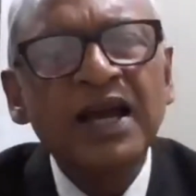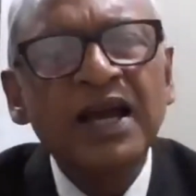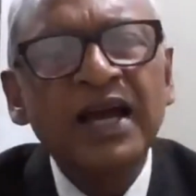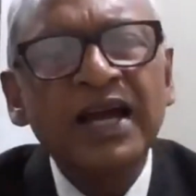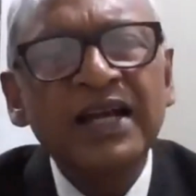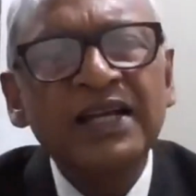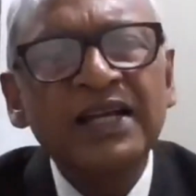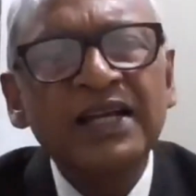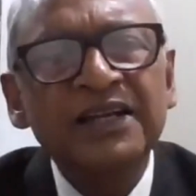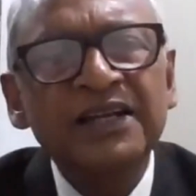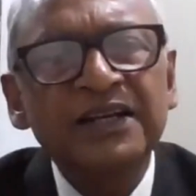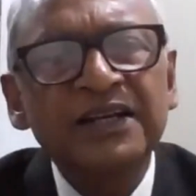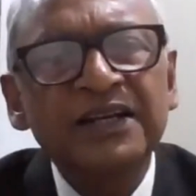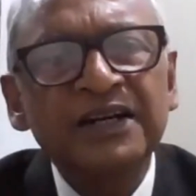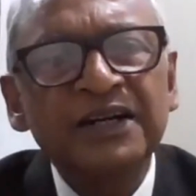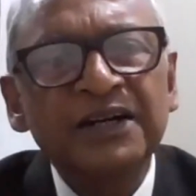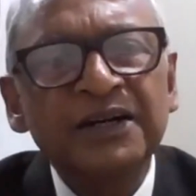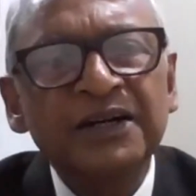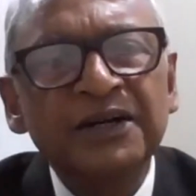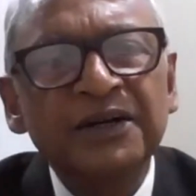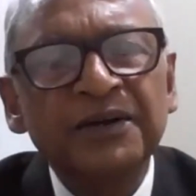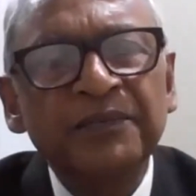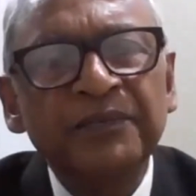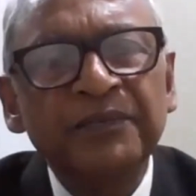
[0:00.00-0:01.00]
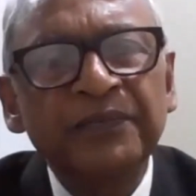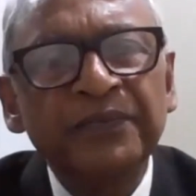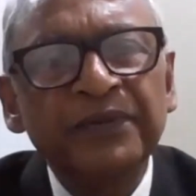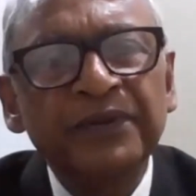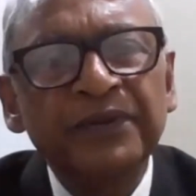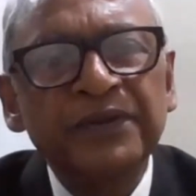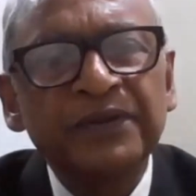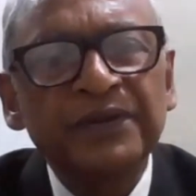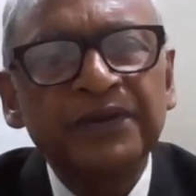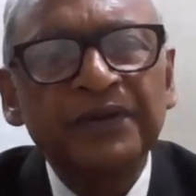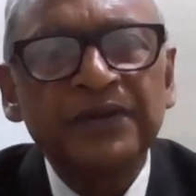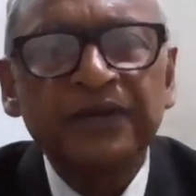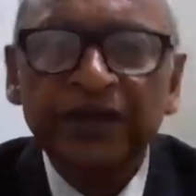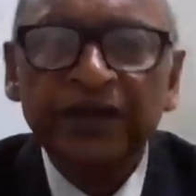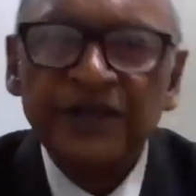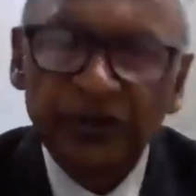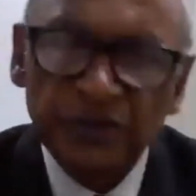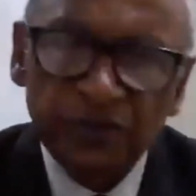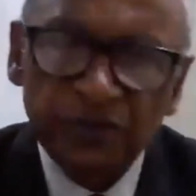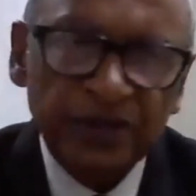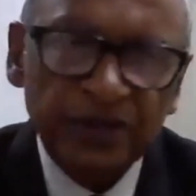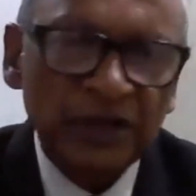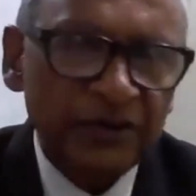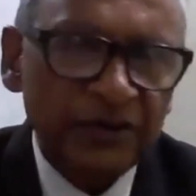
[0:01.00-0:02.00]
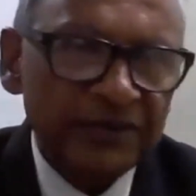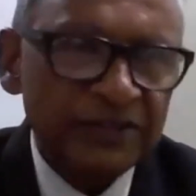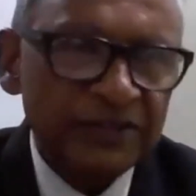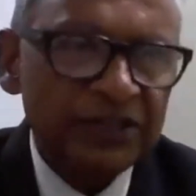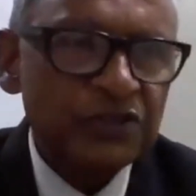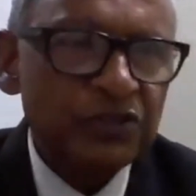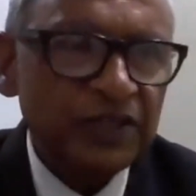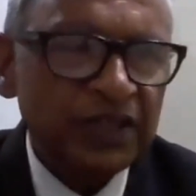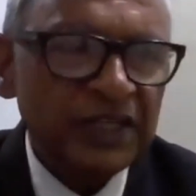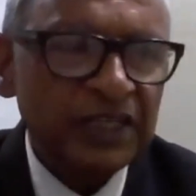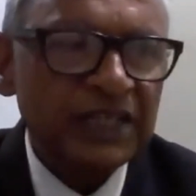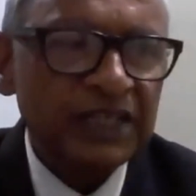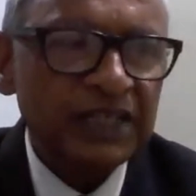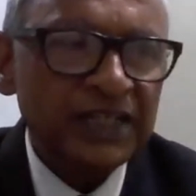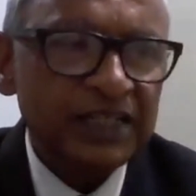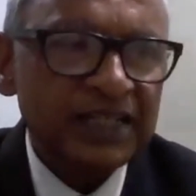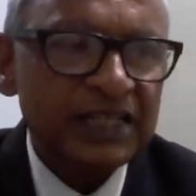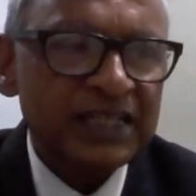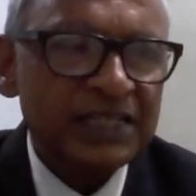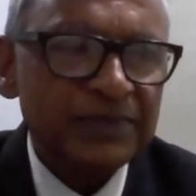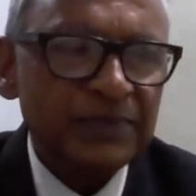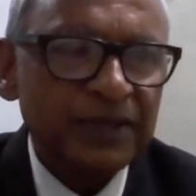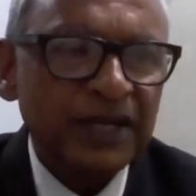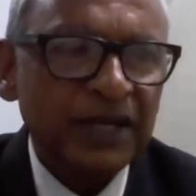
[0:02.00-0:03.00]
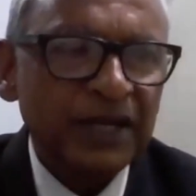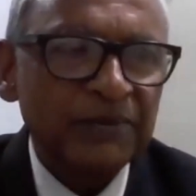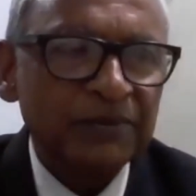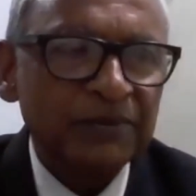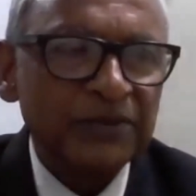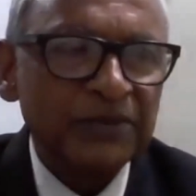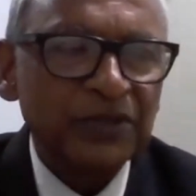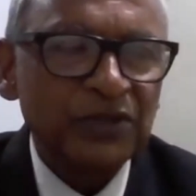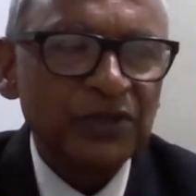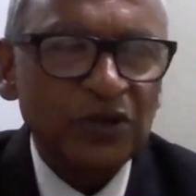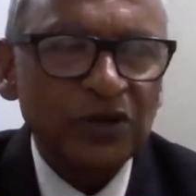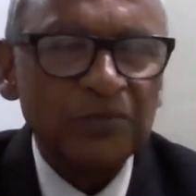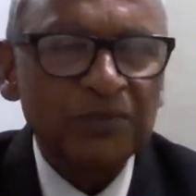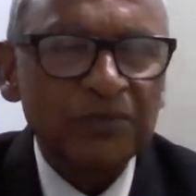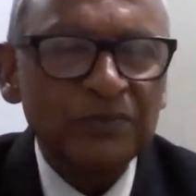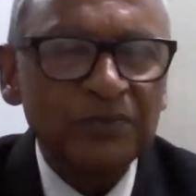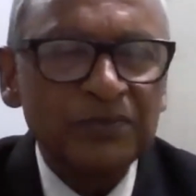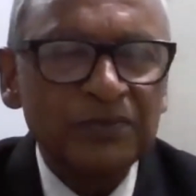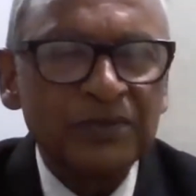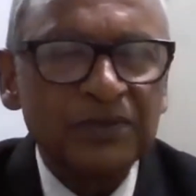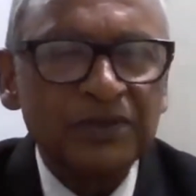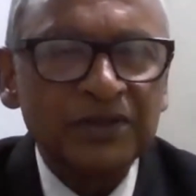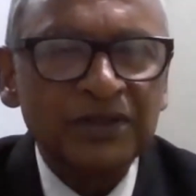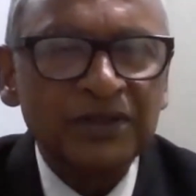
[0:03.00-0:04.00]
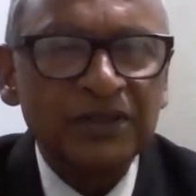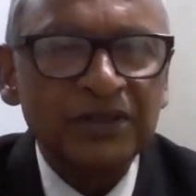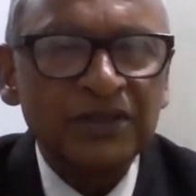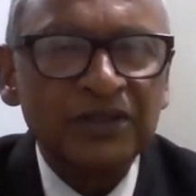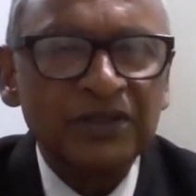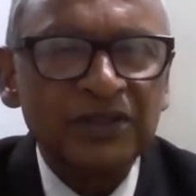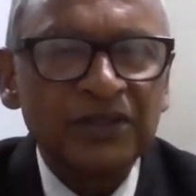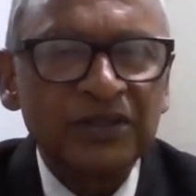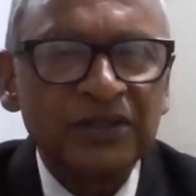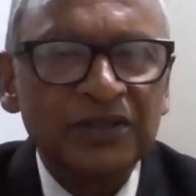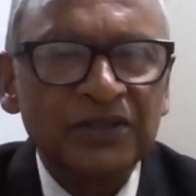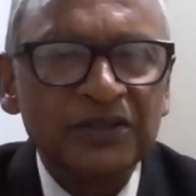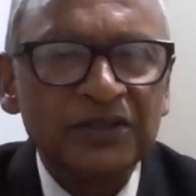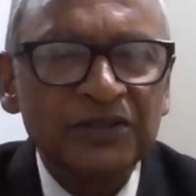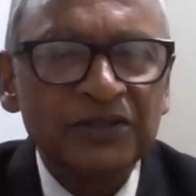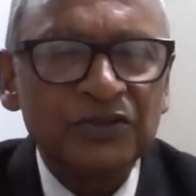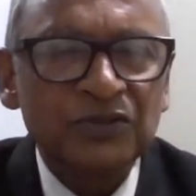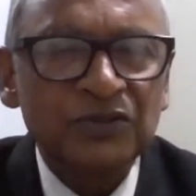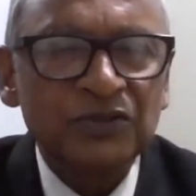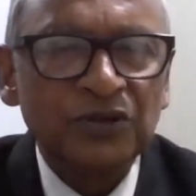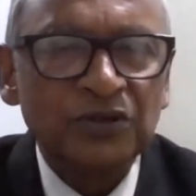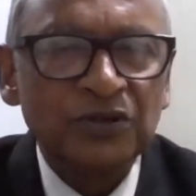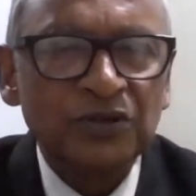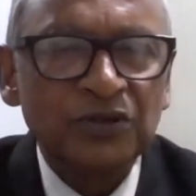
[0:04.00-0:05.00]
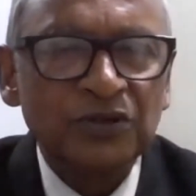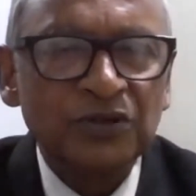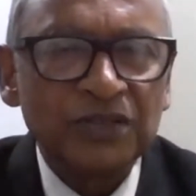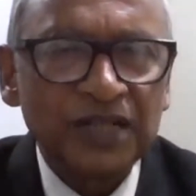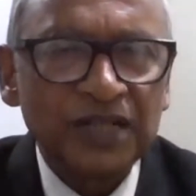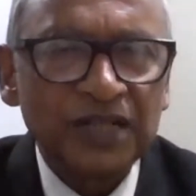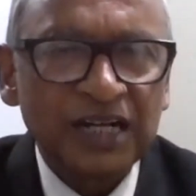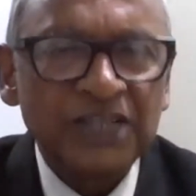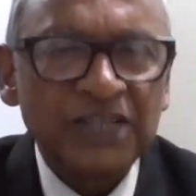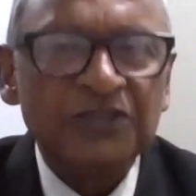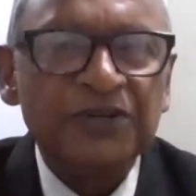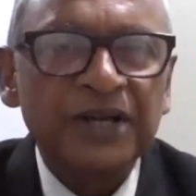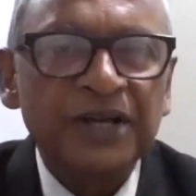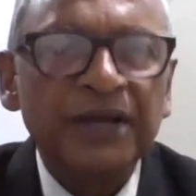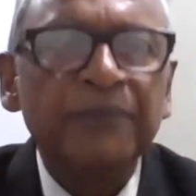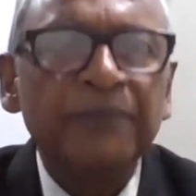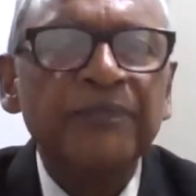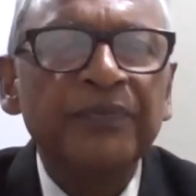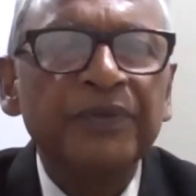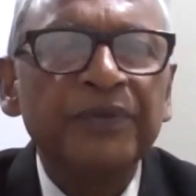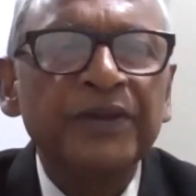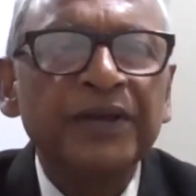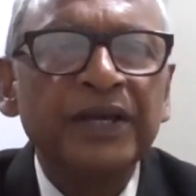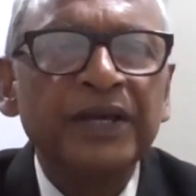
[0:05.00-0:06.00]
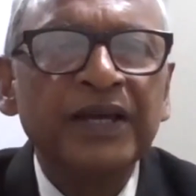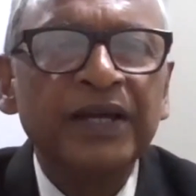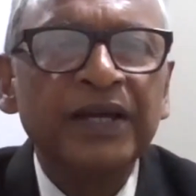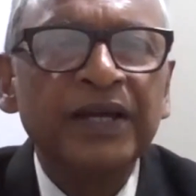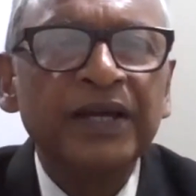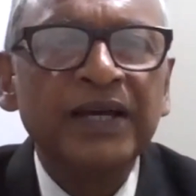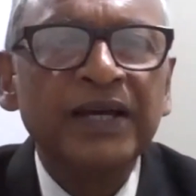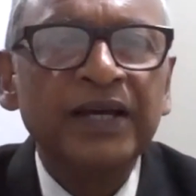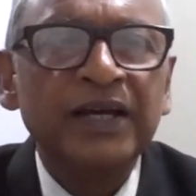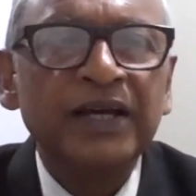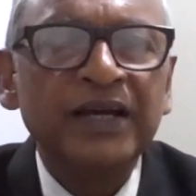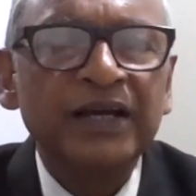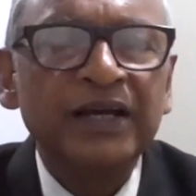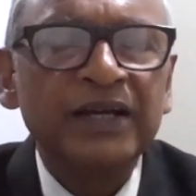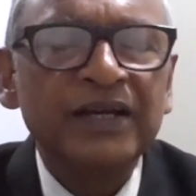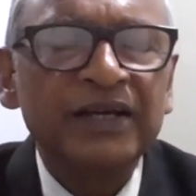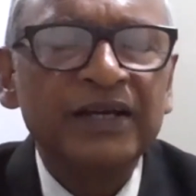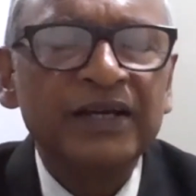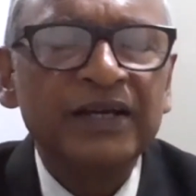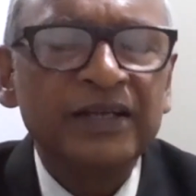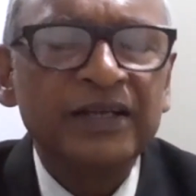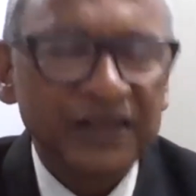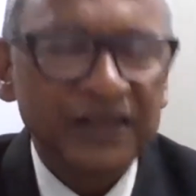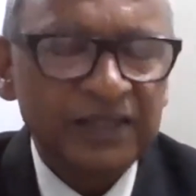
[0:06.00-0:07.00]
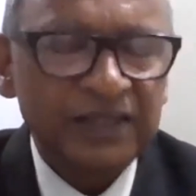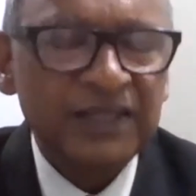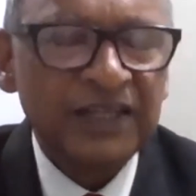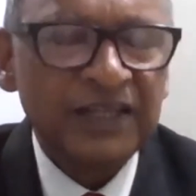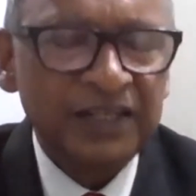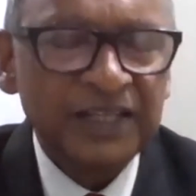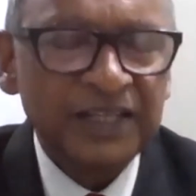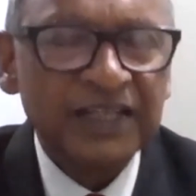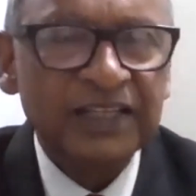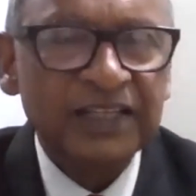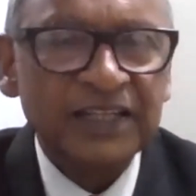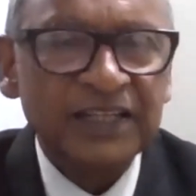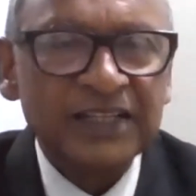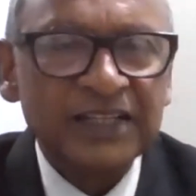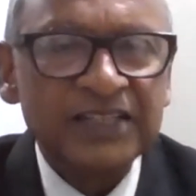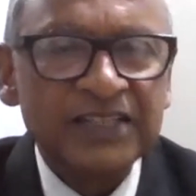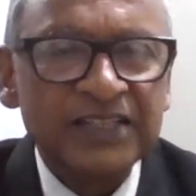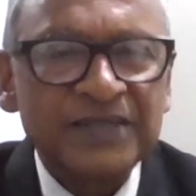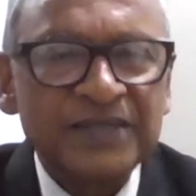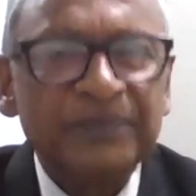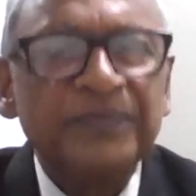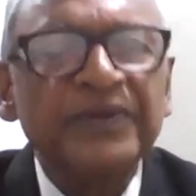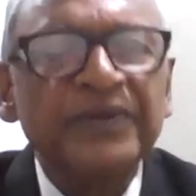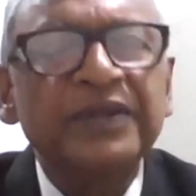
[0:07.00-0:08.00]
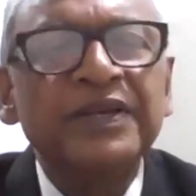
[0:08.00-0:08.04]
And now eventually it has become the norm throughout the country, in India that is.